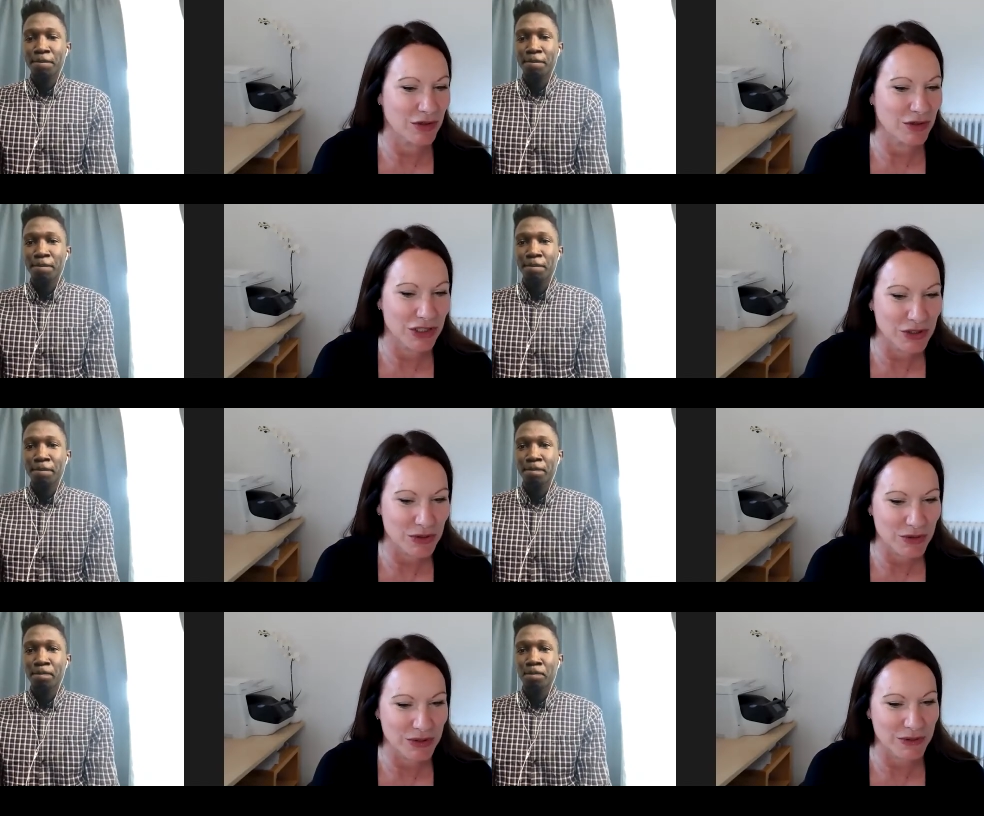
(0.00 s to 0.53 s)
Speaker 1: you're going to
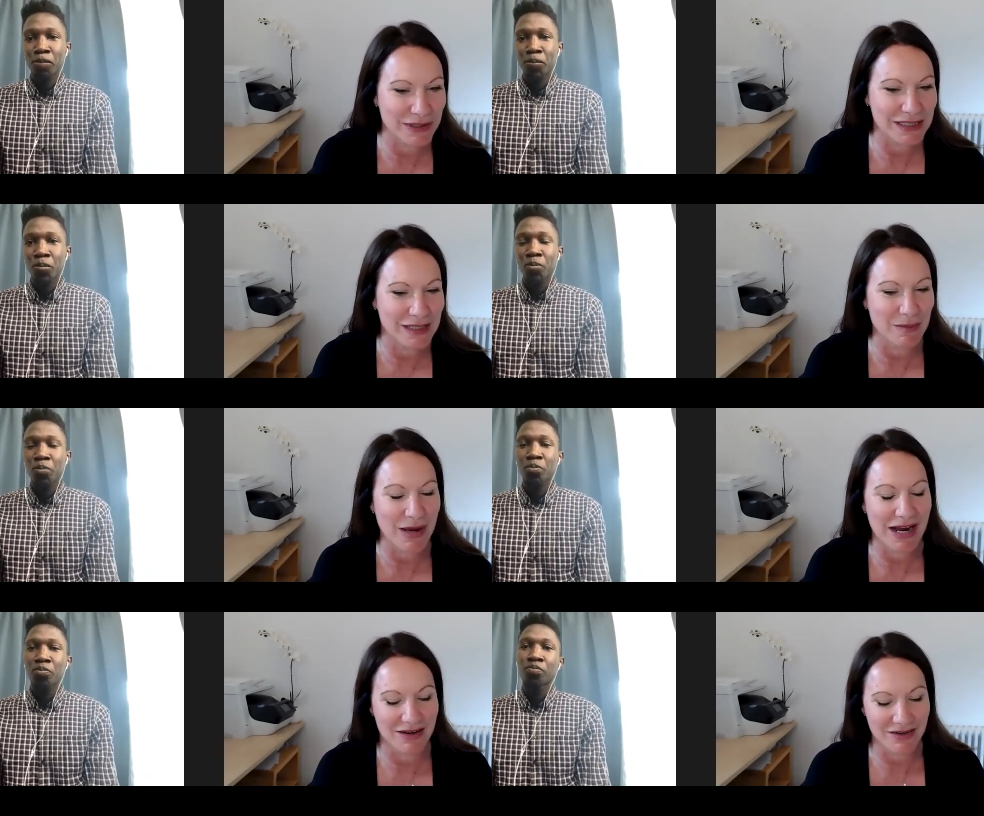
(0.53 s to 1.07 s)
talk to us
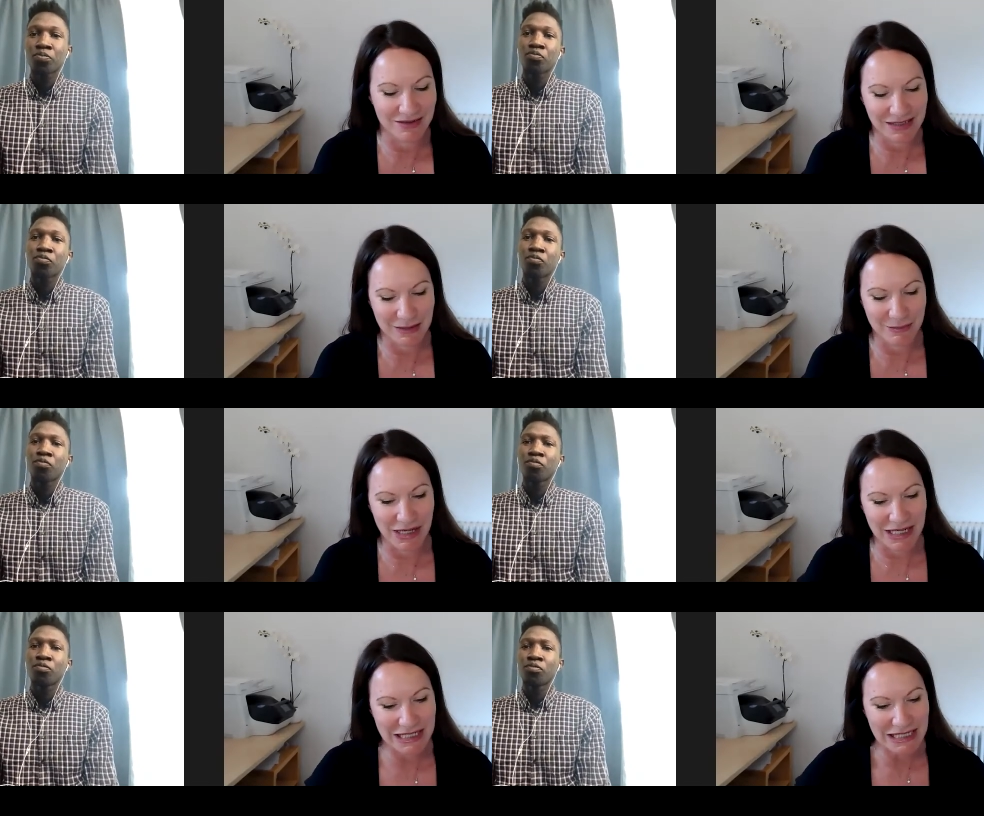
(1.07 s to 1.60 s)
about some
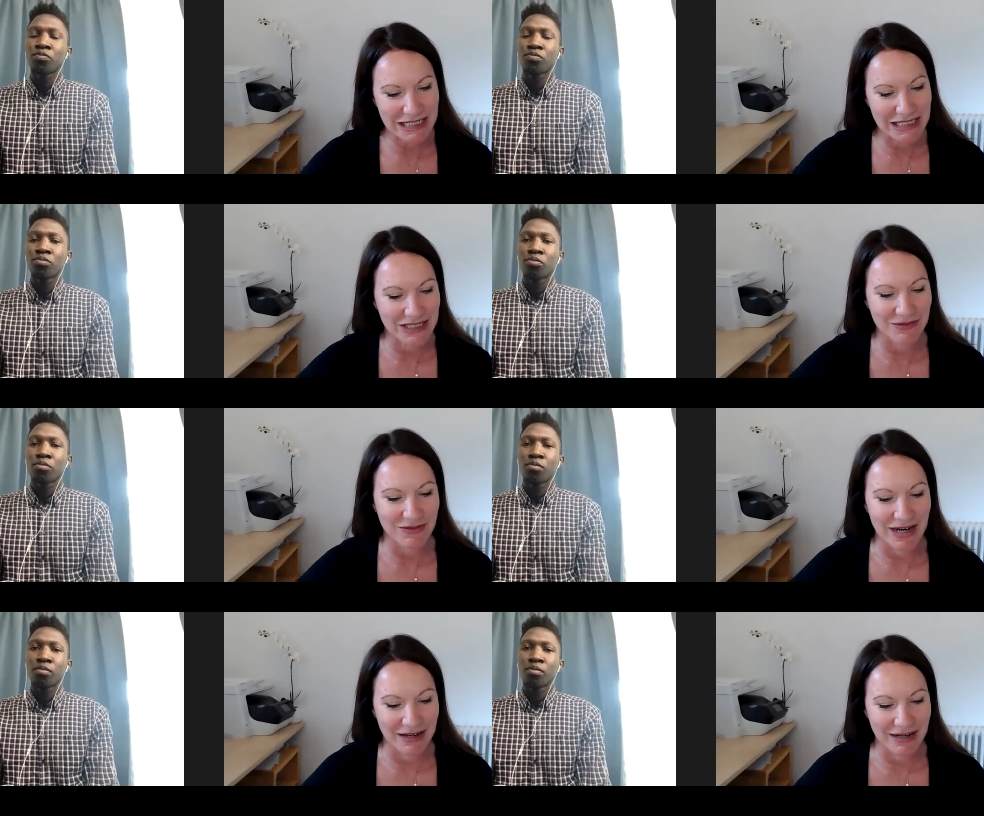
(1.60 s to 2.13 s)
ideas
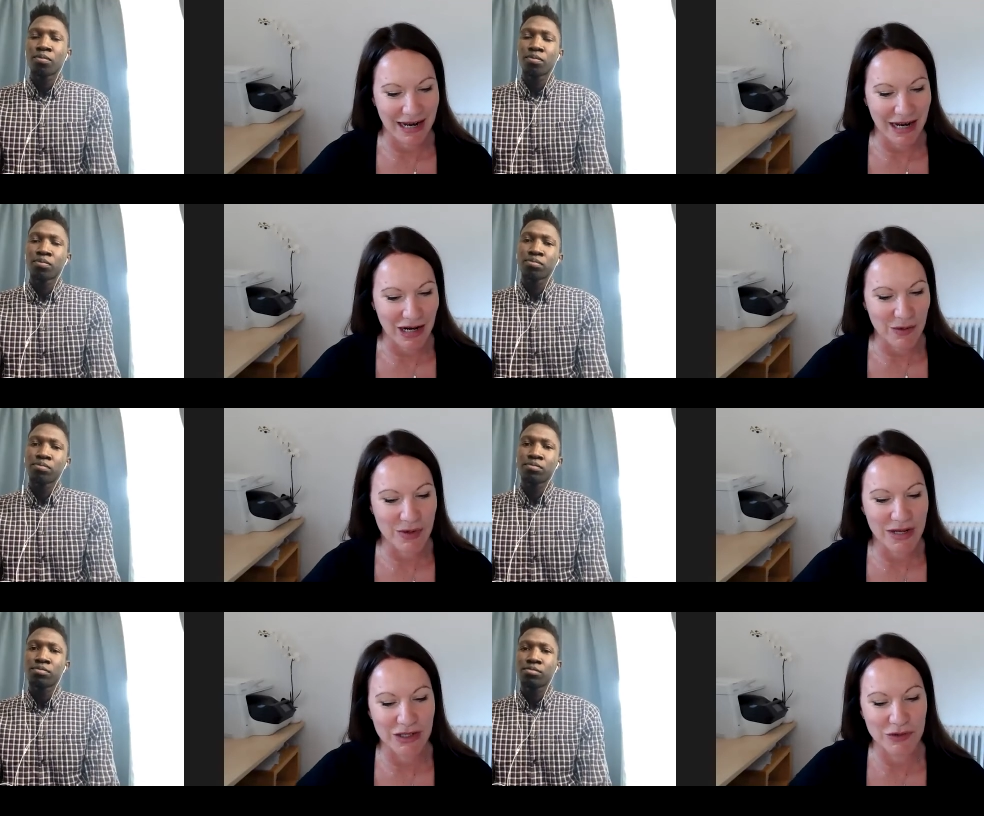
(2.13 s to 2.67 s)
around how
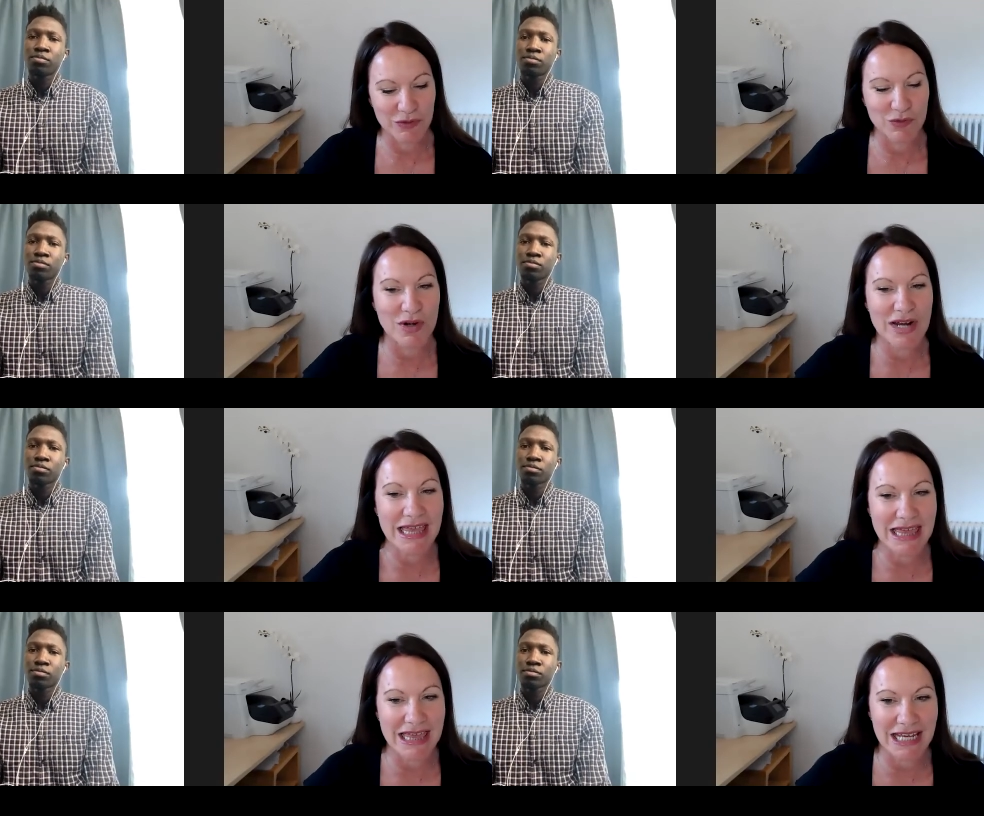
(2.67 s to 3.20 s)
we can
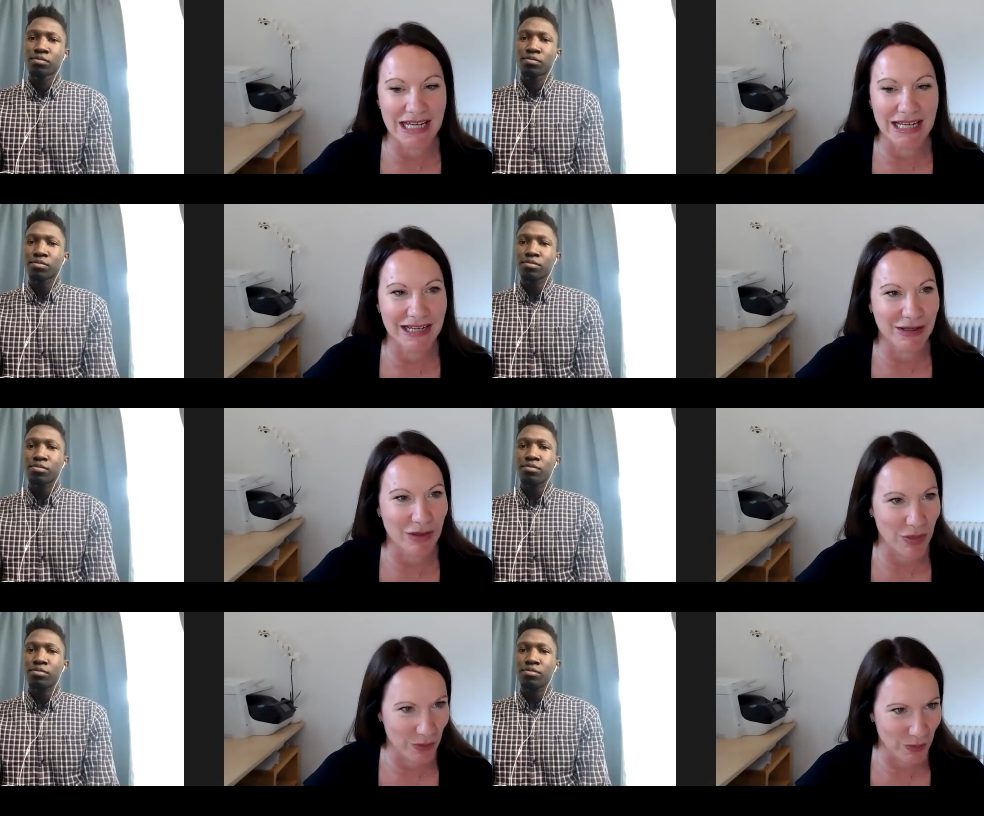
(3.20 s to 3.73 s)
rethink
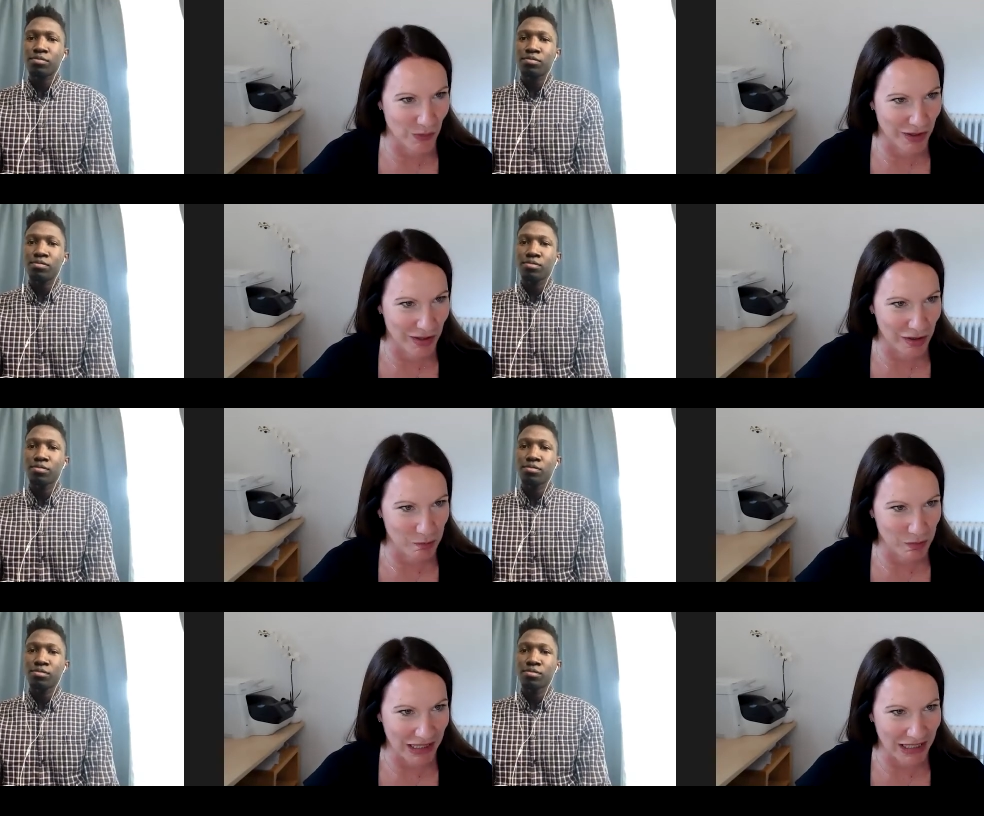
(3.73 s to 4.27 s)
the
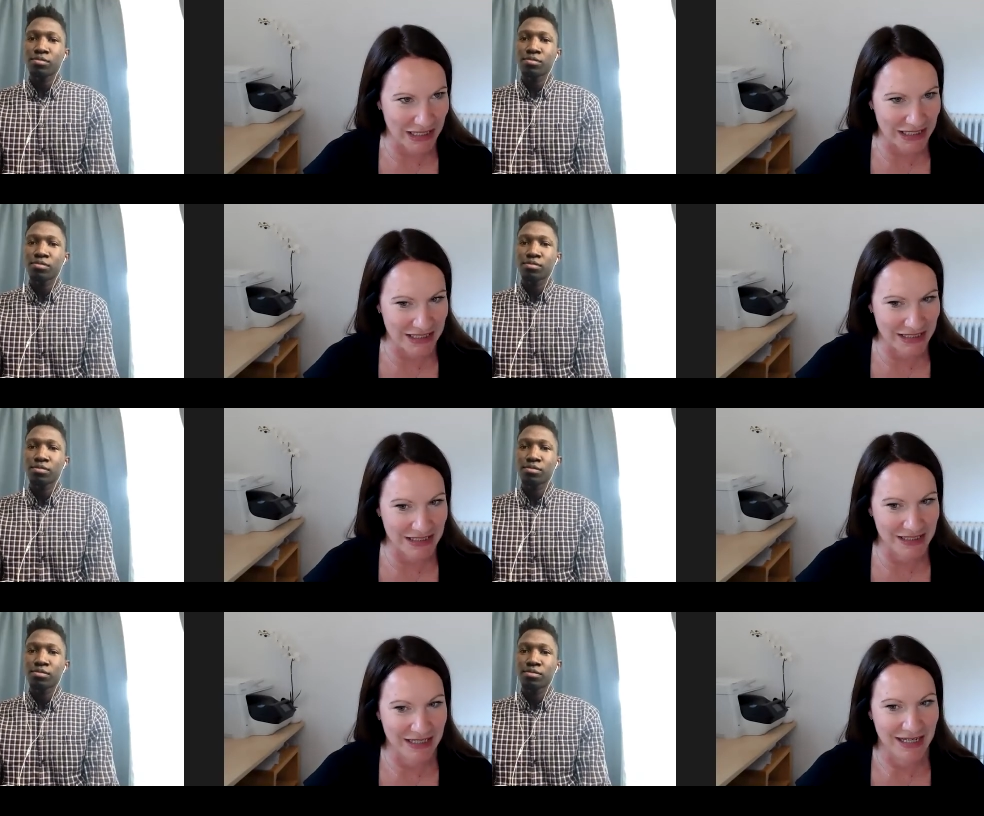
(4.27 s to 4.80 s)

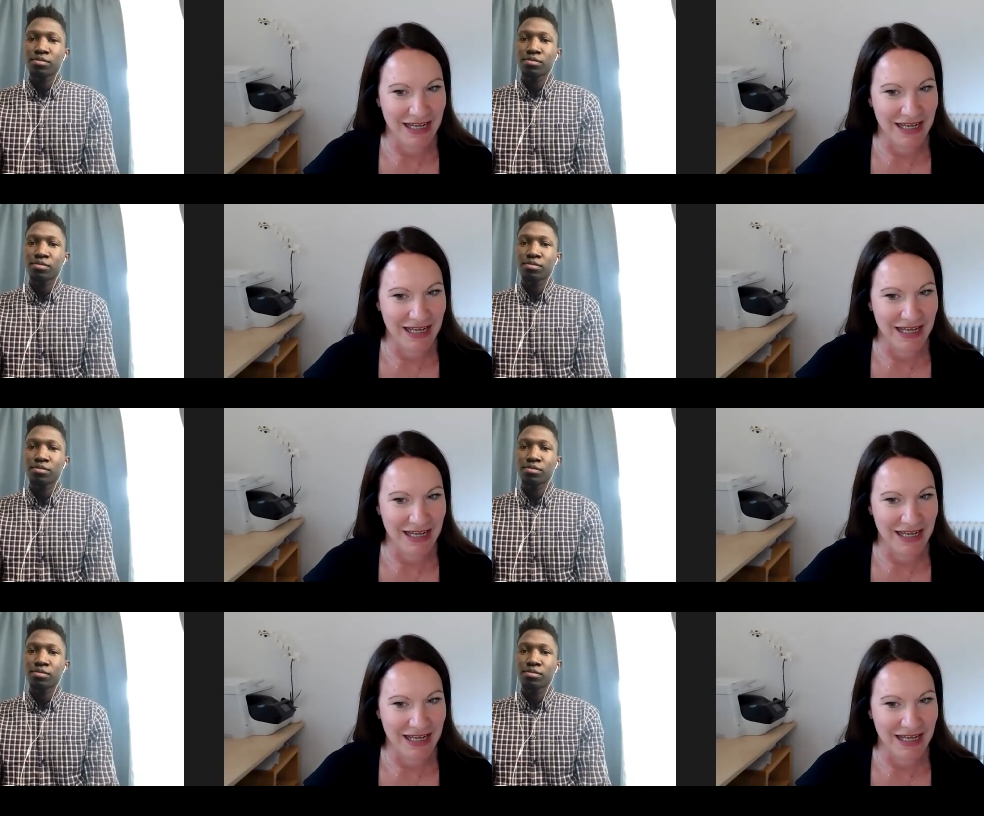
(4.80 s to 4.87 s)
workplace.